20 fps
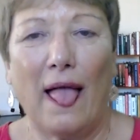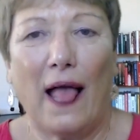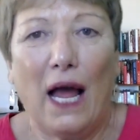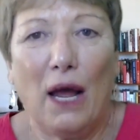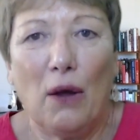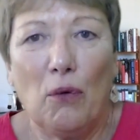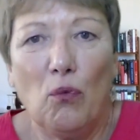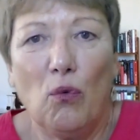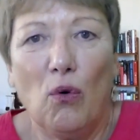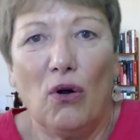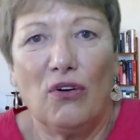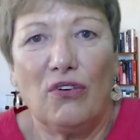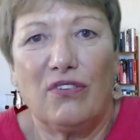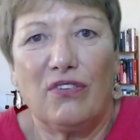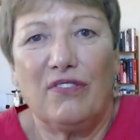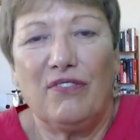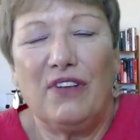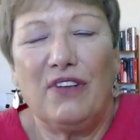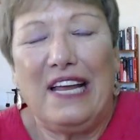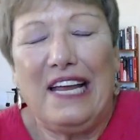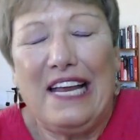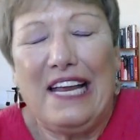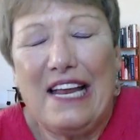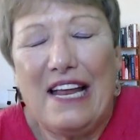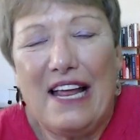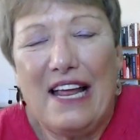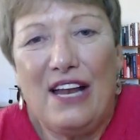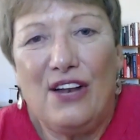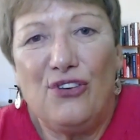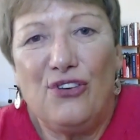I want to
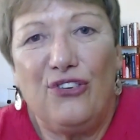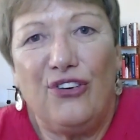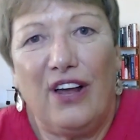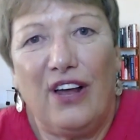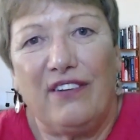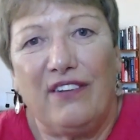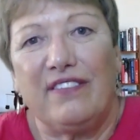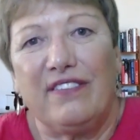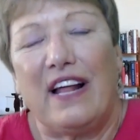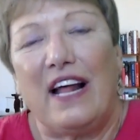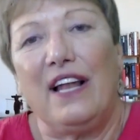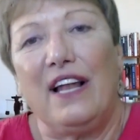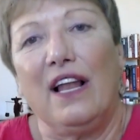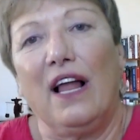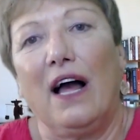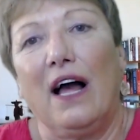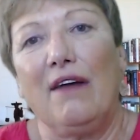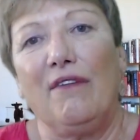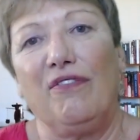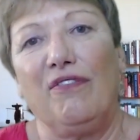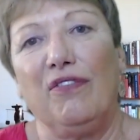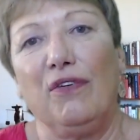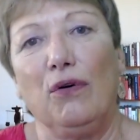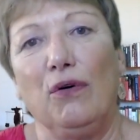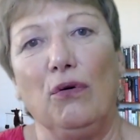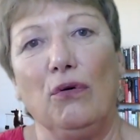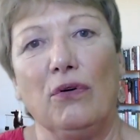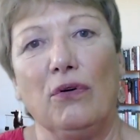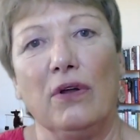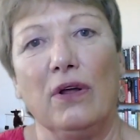ingest that live
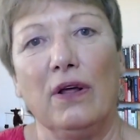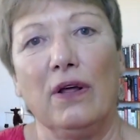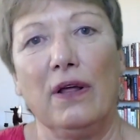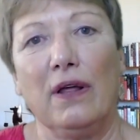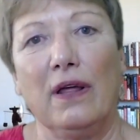food.